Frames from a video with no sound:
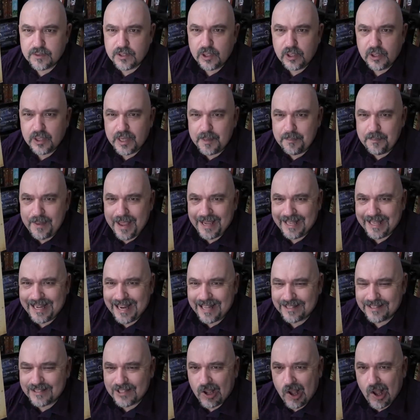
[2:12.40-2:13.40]
looking back at
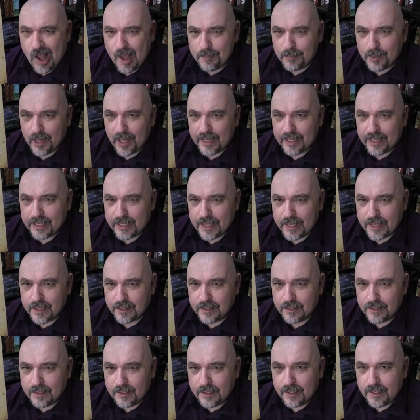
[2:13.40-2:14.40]
our timeline again,
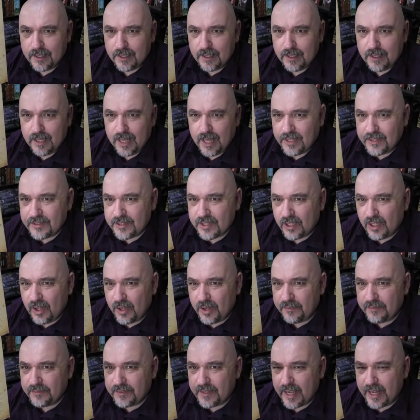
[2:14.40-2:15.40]
it's a lot
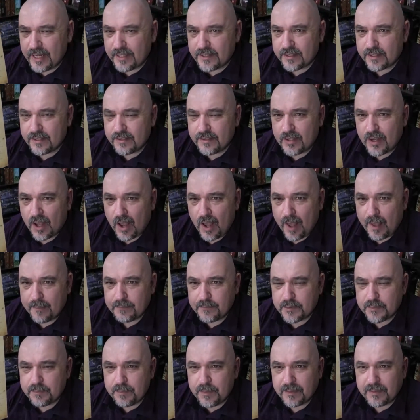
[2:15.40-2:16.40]
of dates and
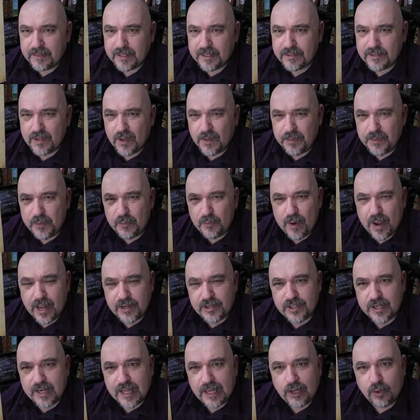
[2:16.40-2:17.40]
times, but there's not the
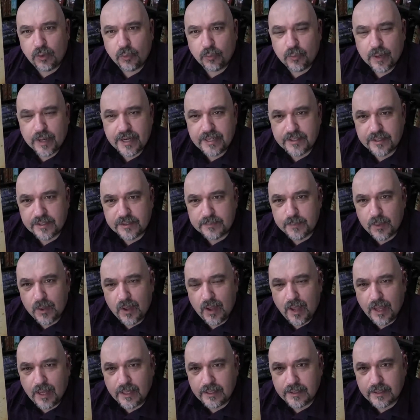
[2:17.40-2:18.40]
rationale or reasons
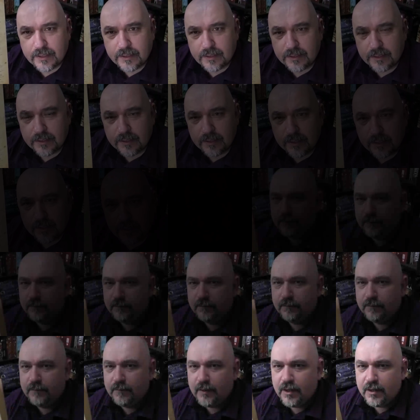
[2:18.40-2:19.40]
behind it.
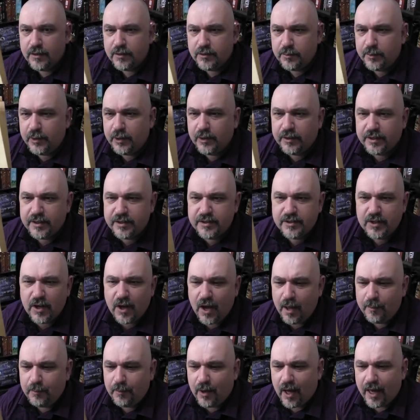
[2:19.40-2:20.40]
So we look at this
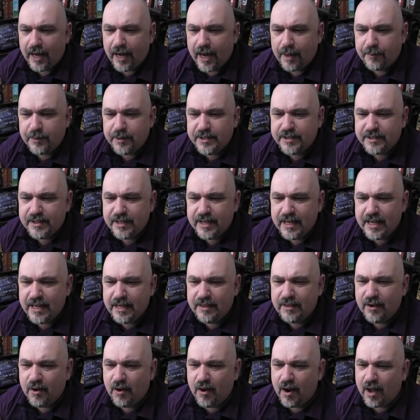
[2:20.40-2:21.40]
timeline and we see
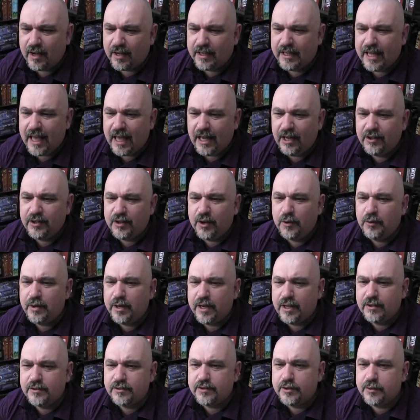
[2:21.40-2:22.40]
there are
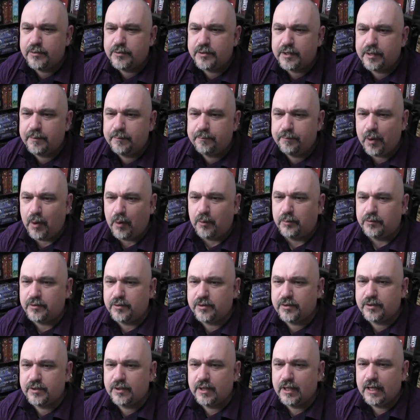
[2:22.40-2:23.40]
Caledonians using
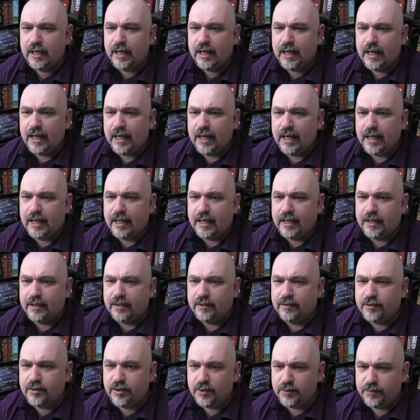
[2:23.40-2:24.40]
boats
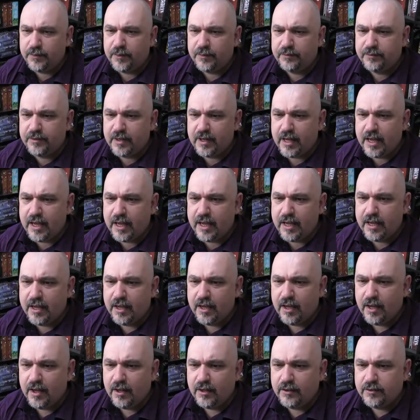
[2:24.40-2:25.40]
in 250
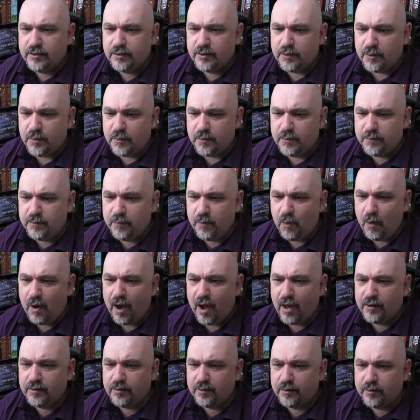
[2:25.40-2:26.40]
to
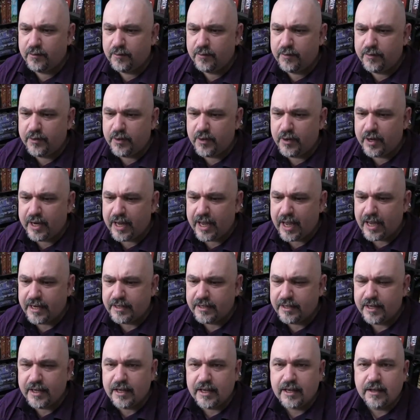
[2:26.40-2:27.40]
430
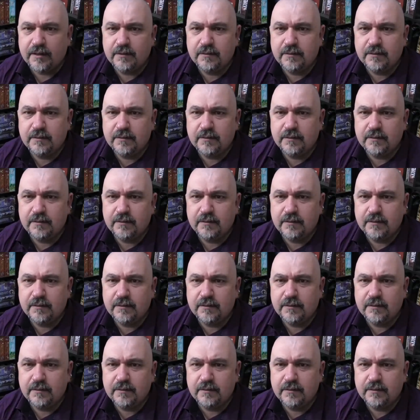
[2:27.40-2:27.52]
AD.